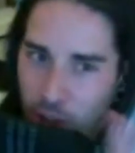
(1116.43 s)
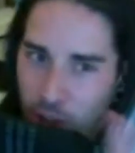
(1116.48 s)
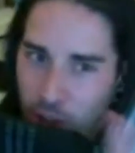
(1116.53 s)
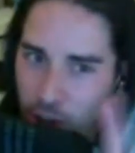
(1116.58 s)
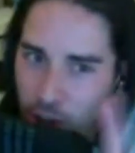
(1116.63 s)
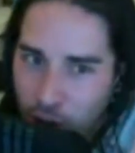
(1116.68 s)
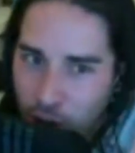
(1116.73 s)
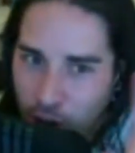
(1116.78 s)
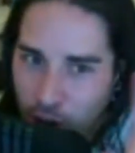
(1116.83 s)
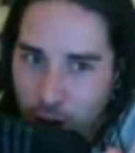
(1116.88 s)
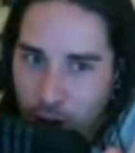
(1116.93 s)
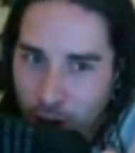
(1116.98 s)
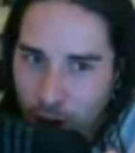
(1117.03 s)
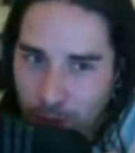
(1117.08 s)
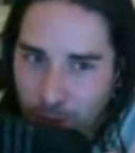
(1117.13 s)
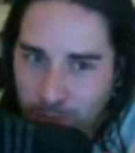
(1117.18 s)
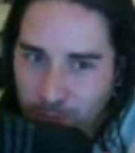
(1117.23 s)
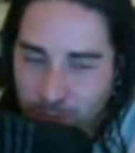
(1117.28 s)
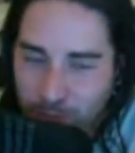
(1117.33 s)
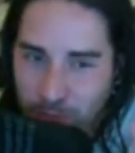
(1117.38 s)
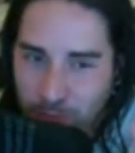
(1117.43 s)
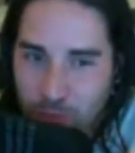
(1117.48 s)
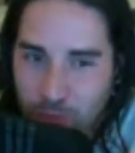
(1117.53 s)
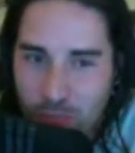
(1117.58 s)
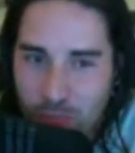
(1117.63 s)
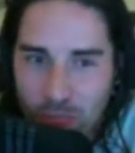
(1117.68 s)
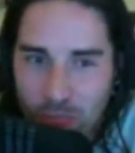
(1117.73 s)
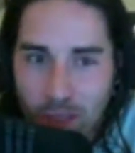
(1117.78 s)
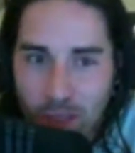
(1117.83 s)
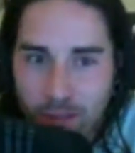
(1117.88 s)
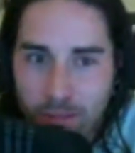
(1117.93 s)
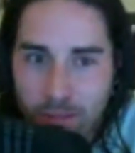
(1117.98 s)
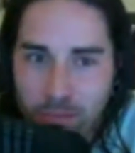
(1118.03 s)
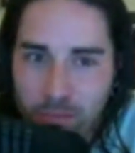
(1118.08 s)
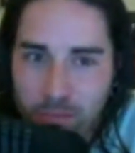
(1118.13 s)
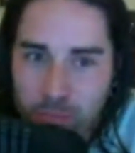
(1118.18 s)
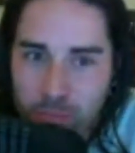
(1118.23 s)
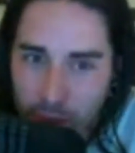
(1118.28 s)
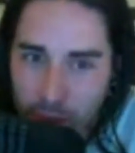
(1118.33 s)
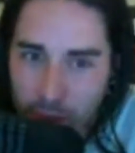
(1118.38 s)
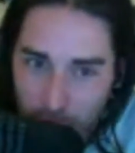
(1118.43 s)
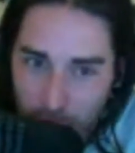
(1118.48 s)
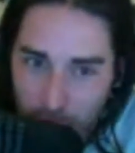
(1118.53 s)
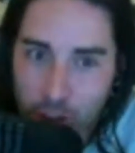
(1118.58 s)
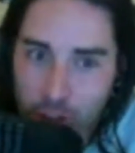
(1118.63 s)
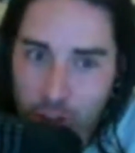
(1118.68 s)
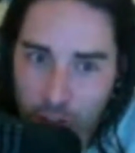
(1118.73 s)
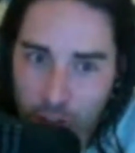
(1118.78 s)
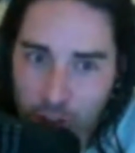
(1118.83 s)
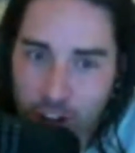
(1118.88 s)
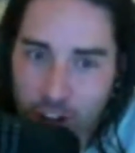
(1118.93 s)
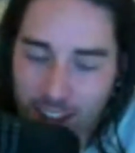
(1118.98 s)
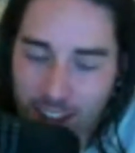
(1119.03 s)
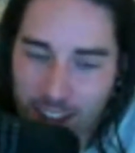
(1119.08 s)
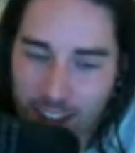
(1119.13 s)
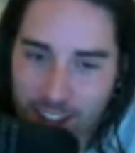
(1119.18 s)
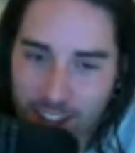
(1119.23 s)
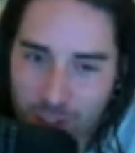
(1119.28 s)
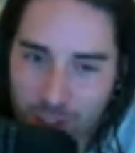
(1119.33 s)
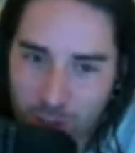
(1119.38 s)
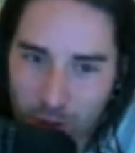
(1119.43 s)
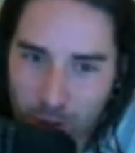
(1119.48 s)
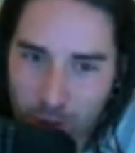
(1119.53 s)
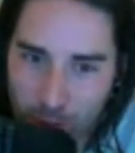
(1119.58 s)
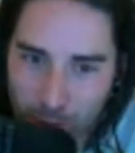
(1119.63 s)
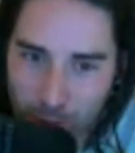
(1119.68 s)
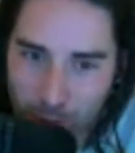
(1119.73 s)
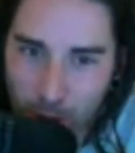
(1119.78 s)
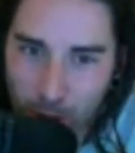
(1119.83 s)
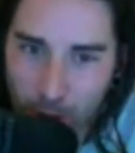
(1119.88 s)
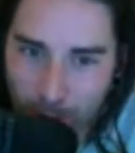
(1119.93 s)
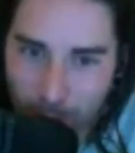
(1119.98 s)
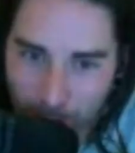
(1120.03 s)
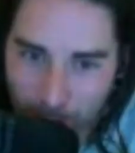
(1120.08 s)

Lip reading: No. My girlfriend has strep throat.